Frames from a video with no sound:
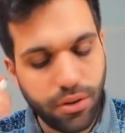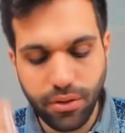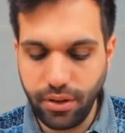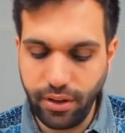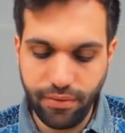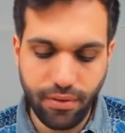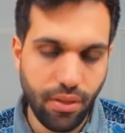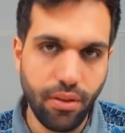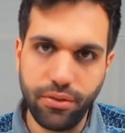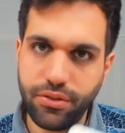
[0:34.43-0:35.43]
good even
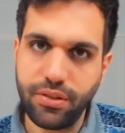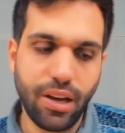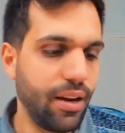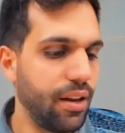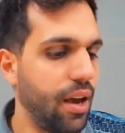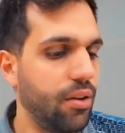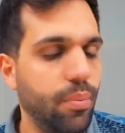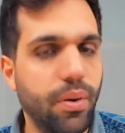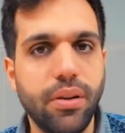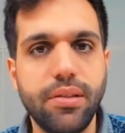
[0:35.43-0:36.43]
on those tiny
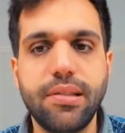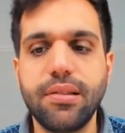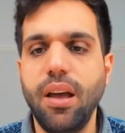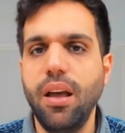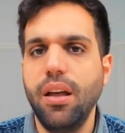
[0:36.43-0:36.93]
AirPods.